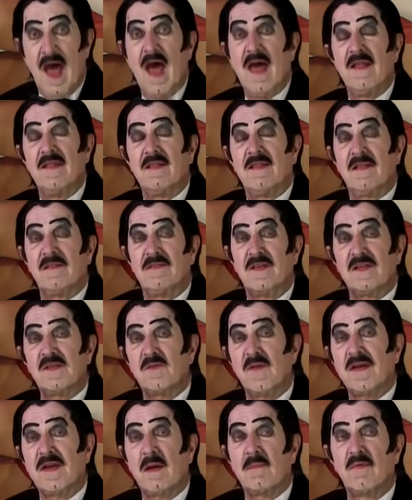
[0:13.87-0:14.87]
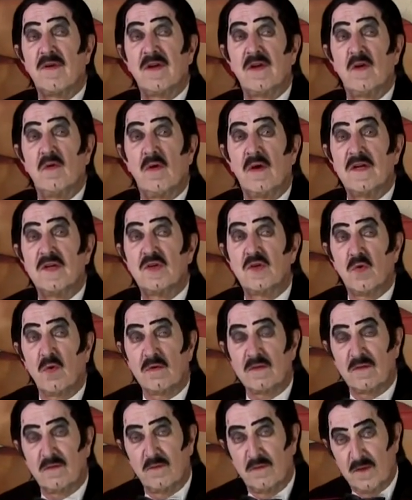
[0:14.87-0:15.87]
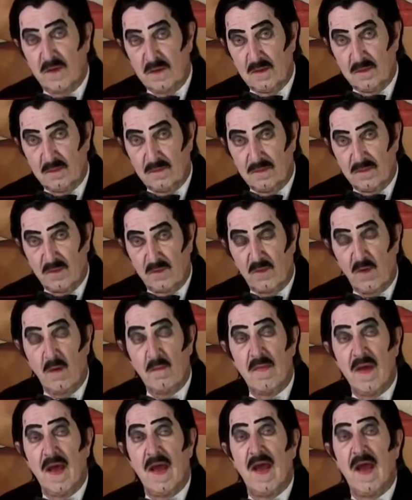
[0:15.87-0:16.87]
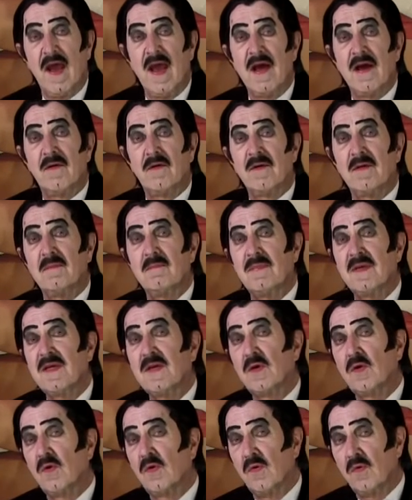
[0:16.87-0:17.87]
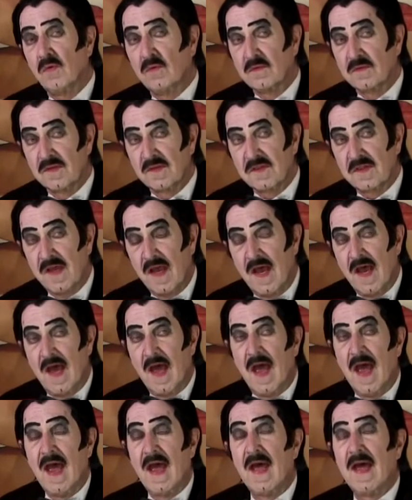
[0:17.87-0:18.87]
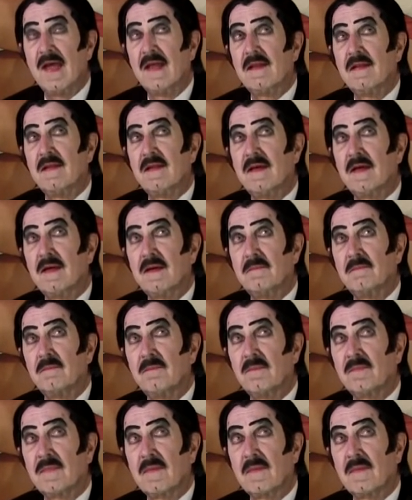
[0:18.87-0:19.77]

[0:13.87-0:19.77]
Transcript: And this week I bring you a short film from Aaron B. Kuntz and uh,